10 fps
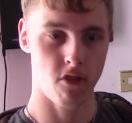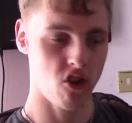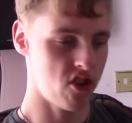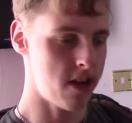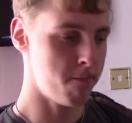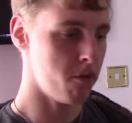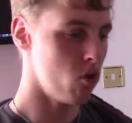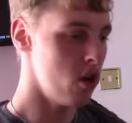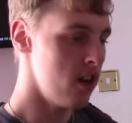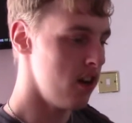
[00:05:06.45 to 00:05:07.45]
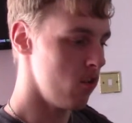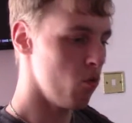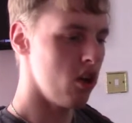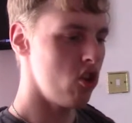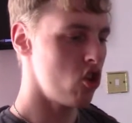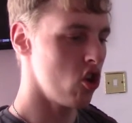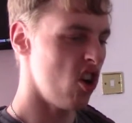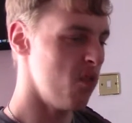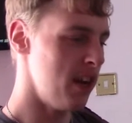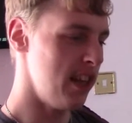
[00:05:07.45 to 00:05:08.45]
For example, one
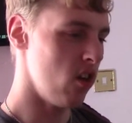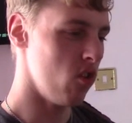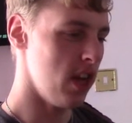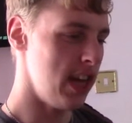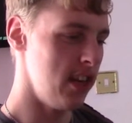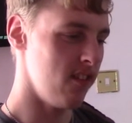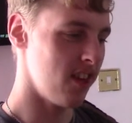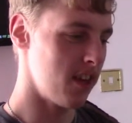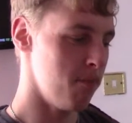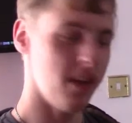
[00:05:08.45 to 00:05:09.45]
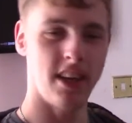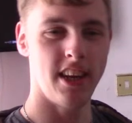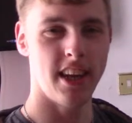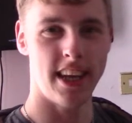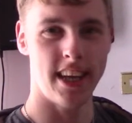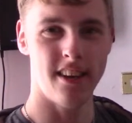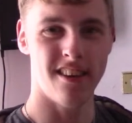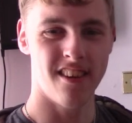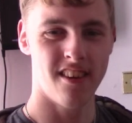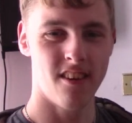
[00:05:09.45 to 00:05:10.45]
shot where the old lady's like completely naked.
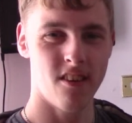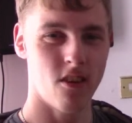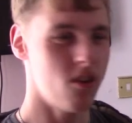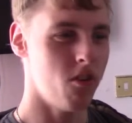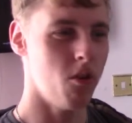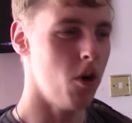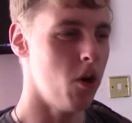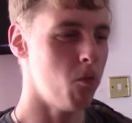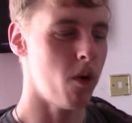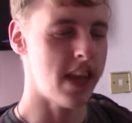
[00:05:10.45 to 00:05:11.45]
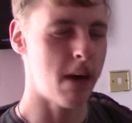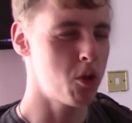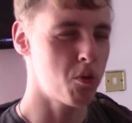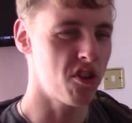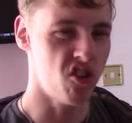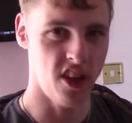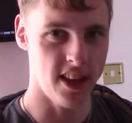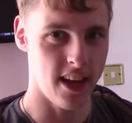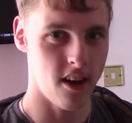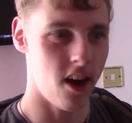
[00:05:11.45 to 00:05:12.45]
Why the hell would you want to see
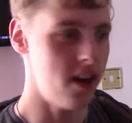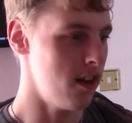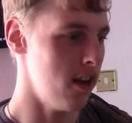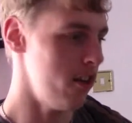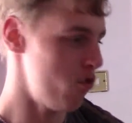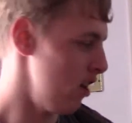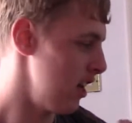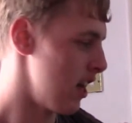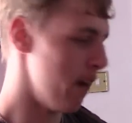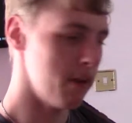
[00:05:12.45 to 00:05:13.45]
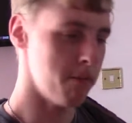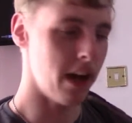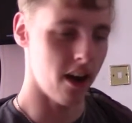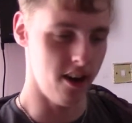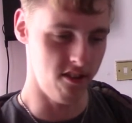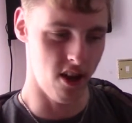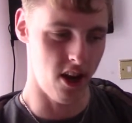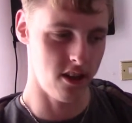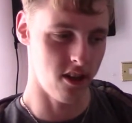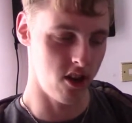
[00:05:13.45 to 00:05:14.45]
that? I literally covered my eyes.
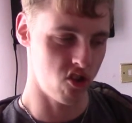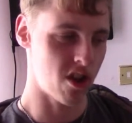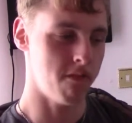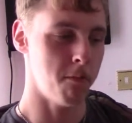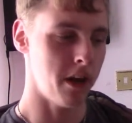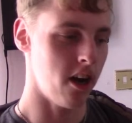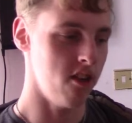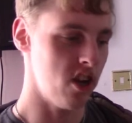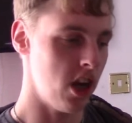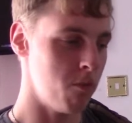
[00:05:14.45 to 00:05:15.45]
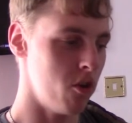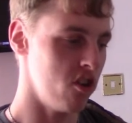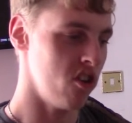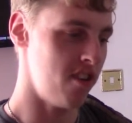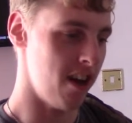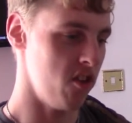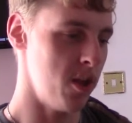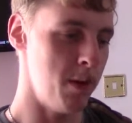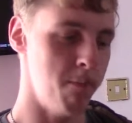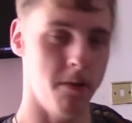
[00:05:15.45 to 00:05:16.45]
I just covered my eyes and I wanted to douse
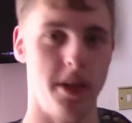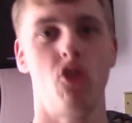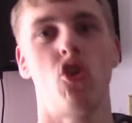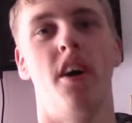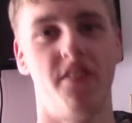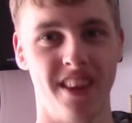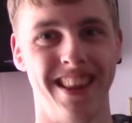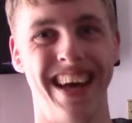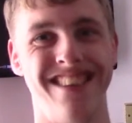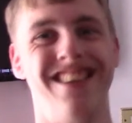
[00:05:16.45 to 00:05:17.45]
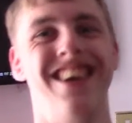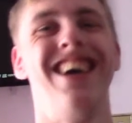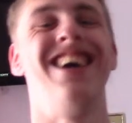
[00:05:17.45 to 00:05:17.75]
them in bleach after that.